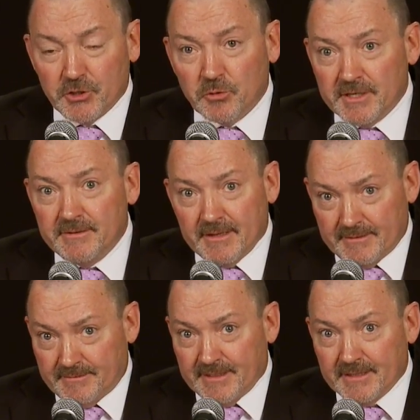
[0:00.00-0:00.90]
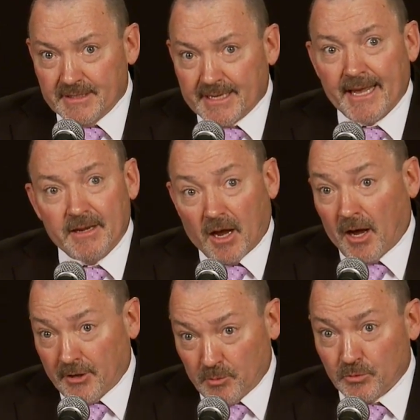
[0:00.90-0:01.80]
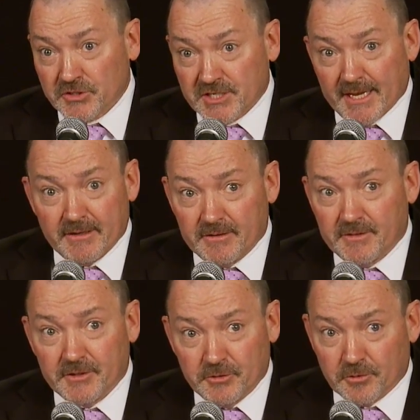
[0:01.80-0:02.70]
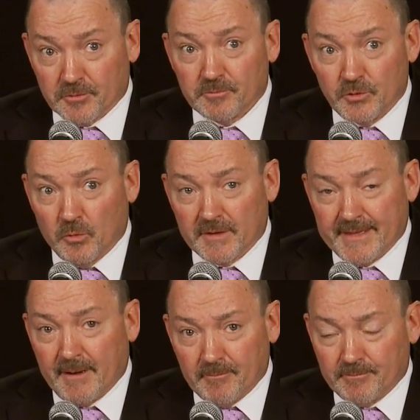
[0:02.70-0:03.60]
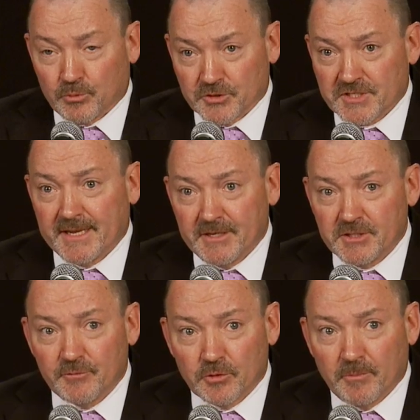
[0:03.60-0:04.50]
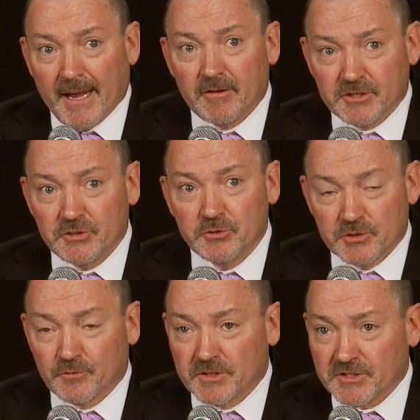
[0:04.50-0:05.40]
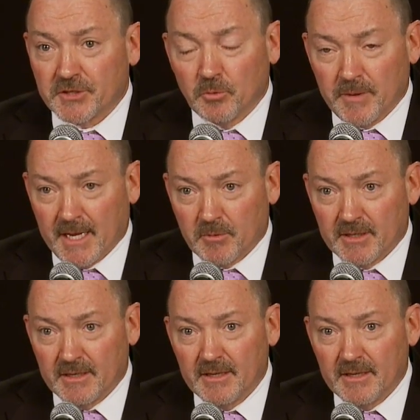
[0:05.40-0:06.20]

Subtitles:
You would indicate 100% that you want that percentage of your balance used for the single payment.